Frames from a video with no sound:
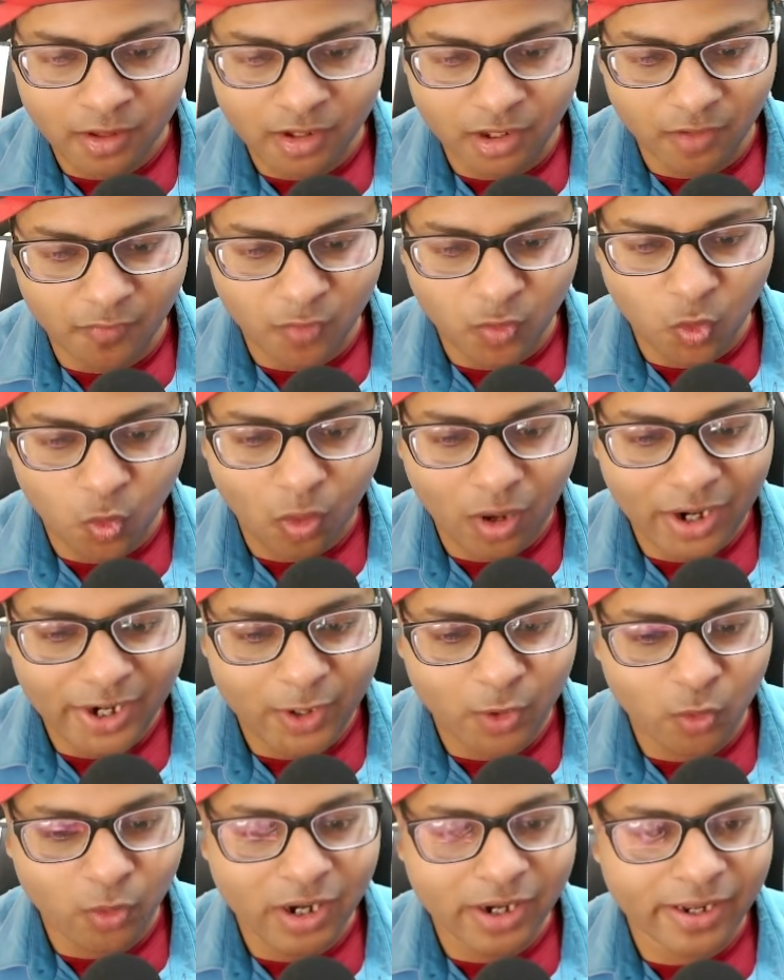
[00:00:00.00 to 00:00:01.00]
If you want,
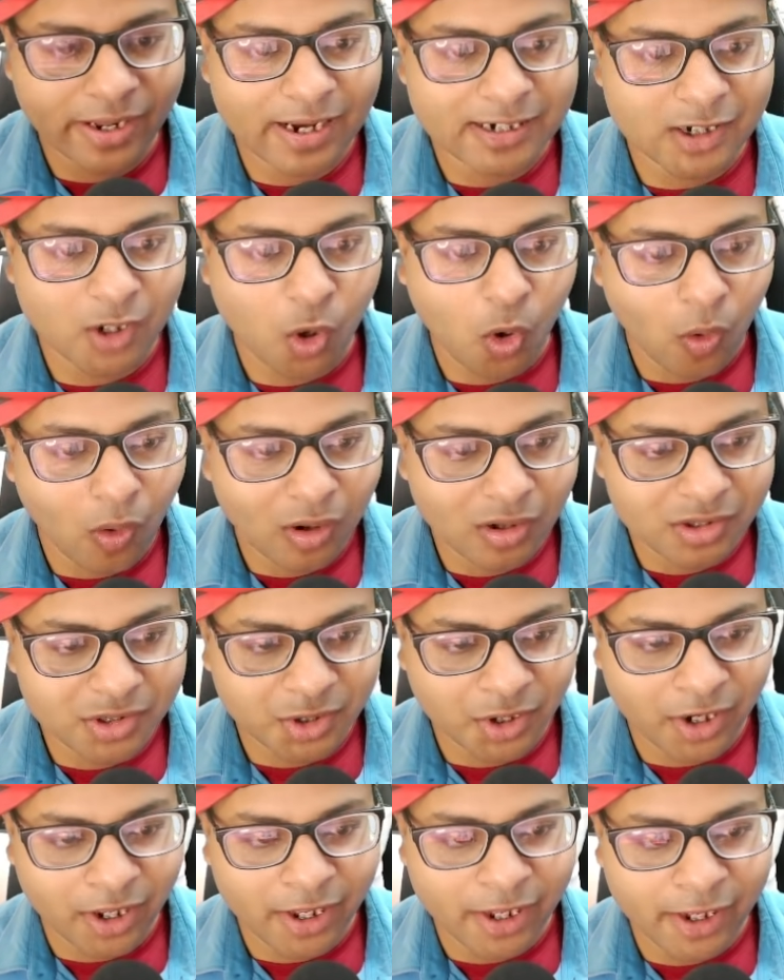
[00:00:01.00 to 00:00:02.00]
you can get all
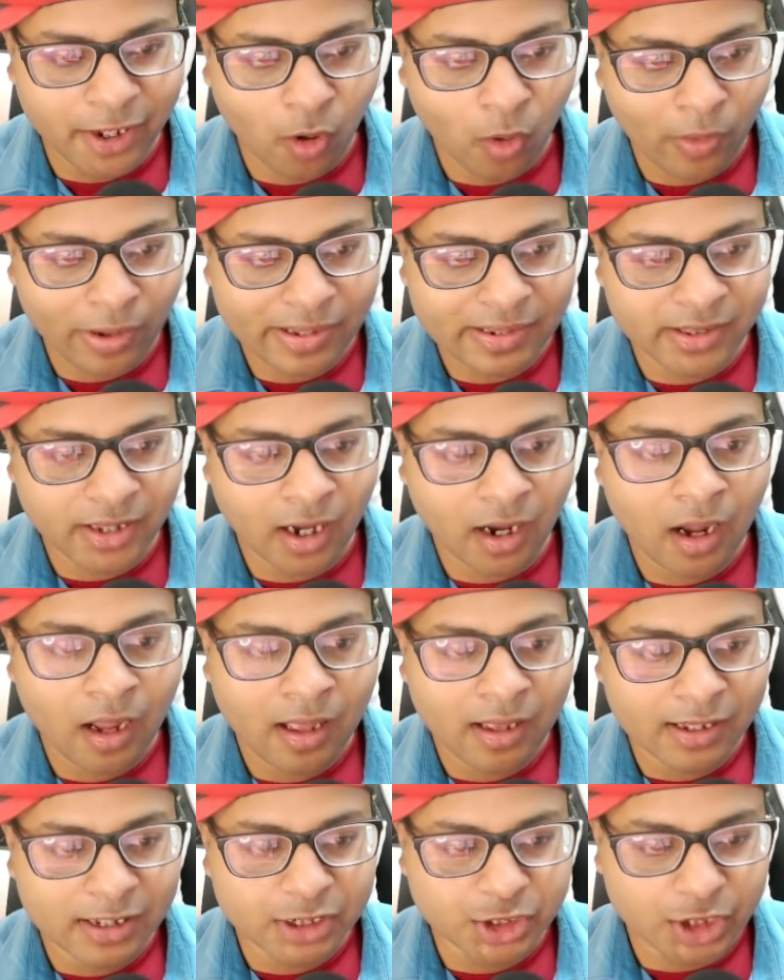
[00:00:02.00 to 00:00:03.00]
3 hero in the
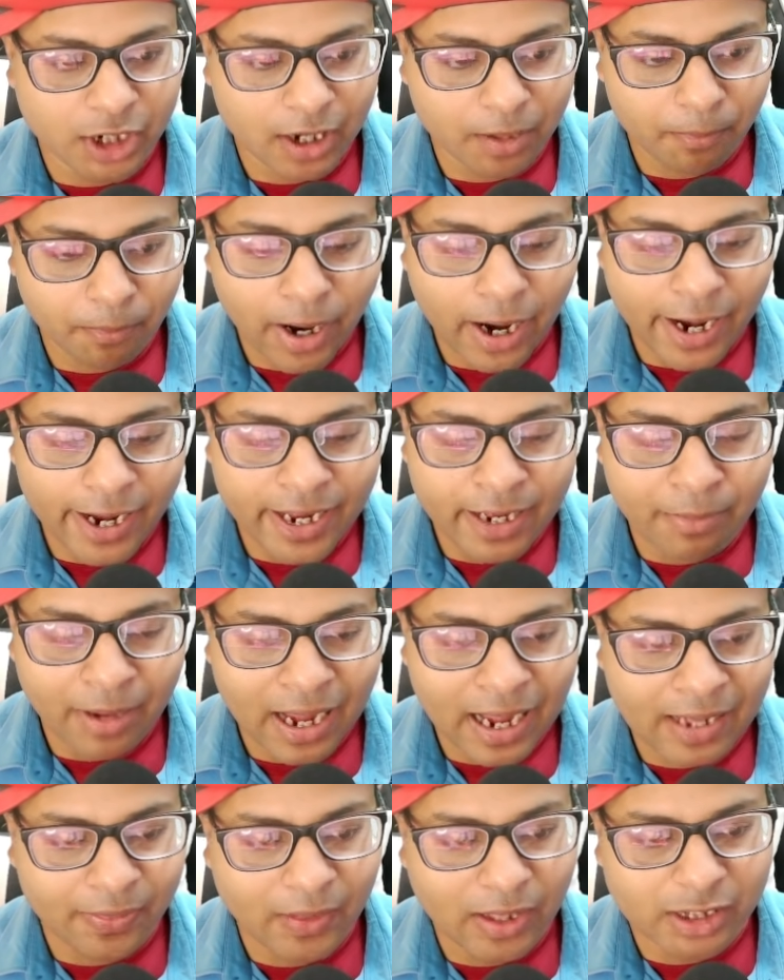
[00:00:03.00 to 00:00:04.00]
Gen 5
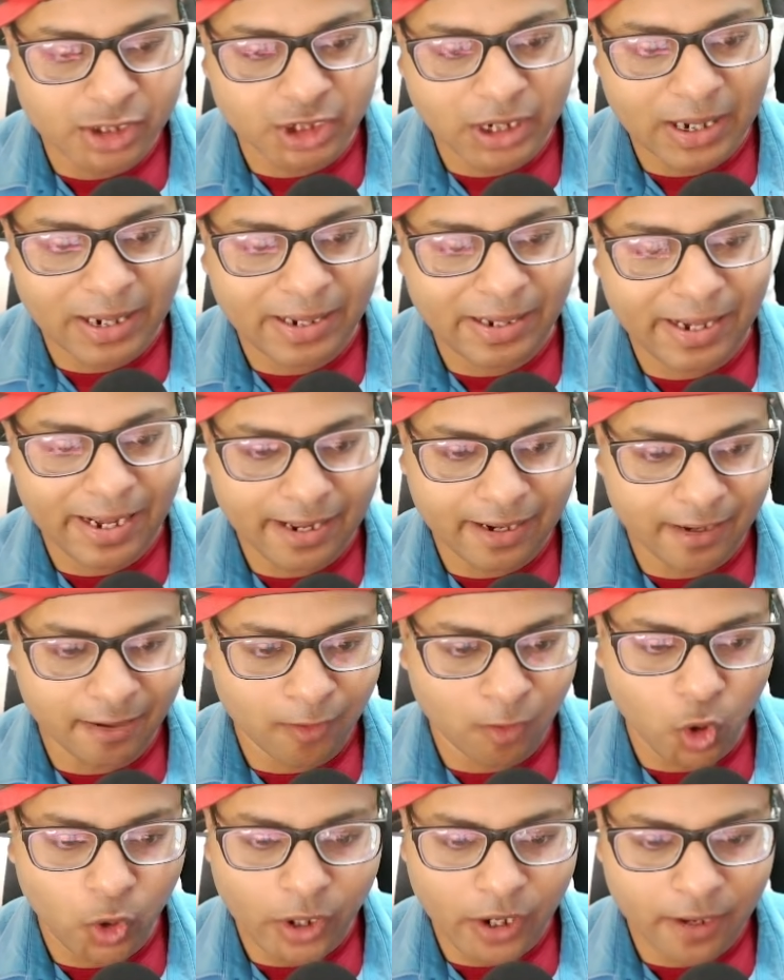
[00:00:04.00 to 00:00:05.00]
and the Gen 10.
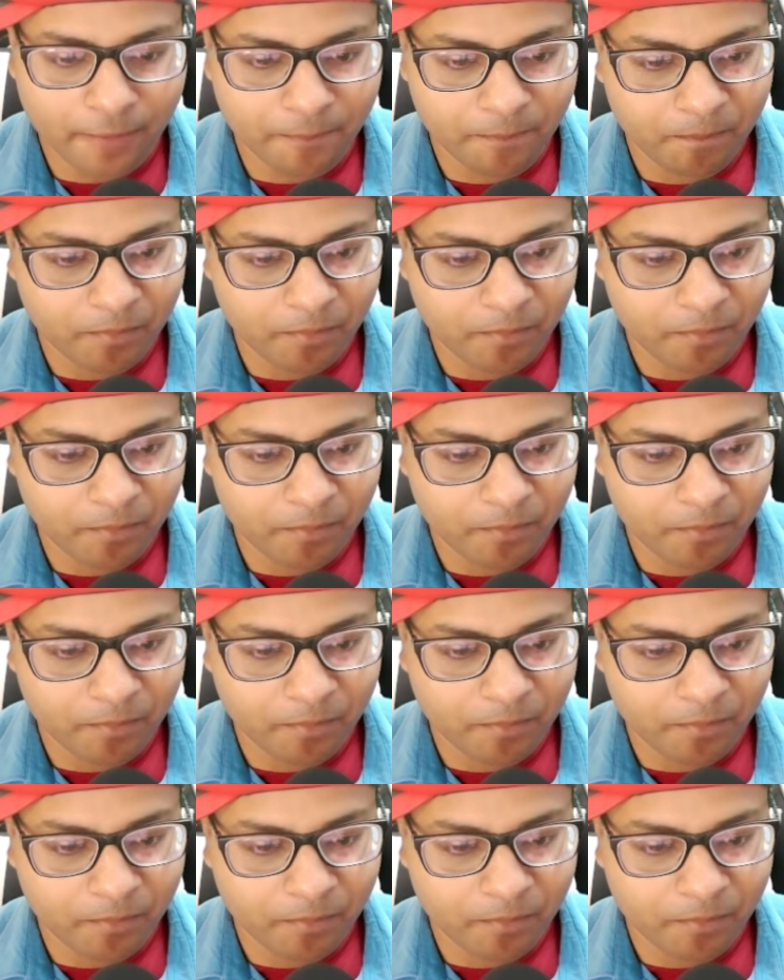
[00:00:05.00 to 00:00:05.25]
Okay.